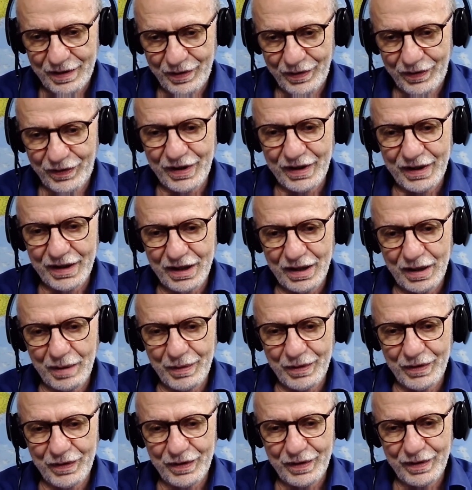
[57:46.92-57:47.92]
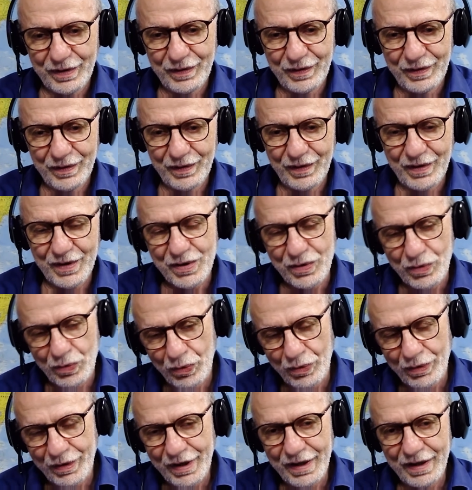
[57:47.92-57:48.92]
thinking about the
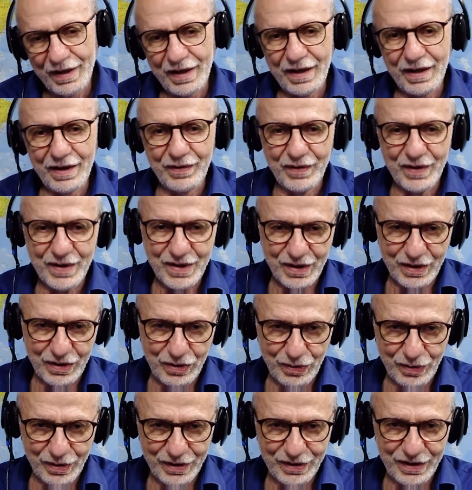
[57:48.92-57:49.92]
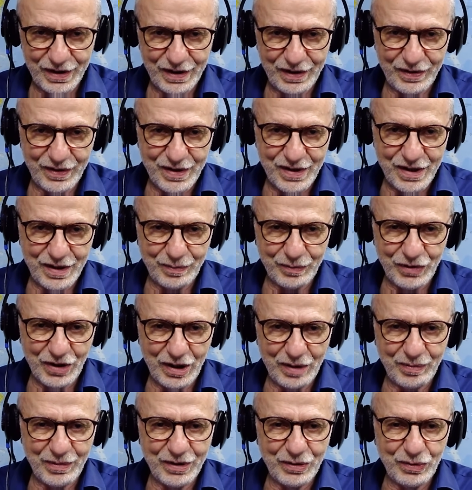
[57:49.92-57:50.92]
story and the security at the same
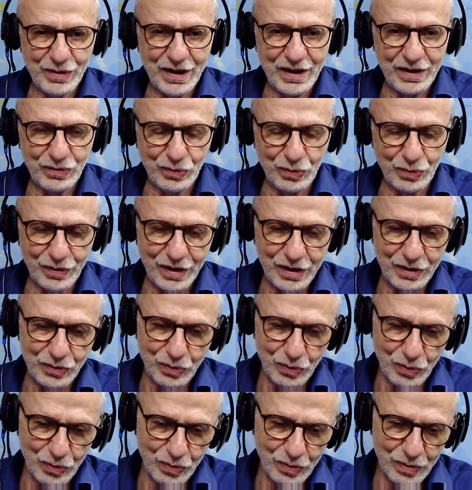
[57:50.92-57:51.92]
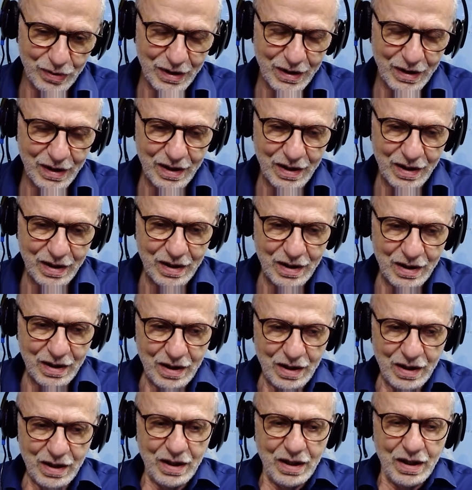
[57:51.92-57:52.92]
time, and we had to redraw
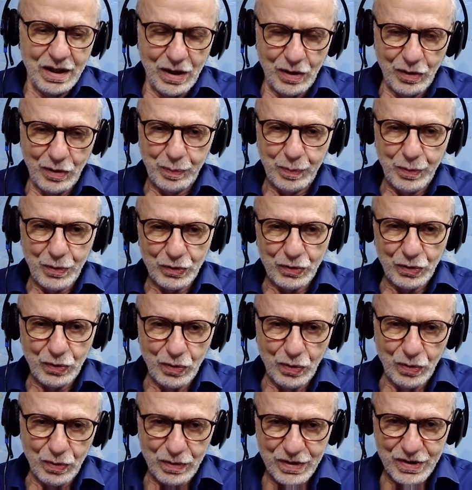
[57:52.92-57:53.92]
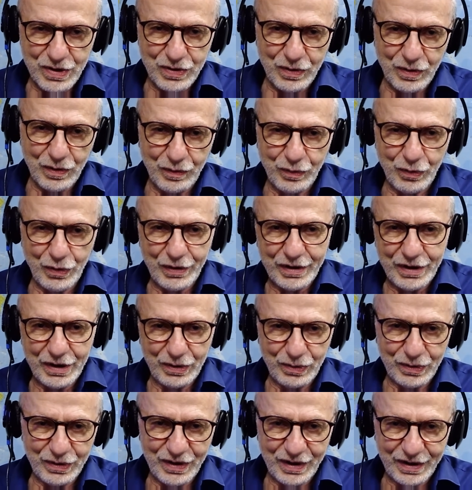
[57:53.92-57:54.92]
our protocols of working on the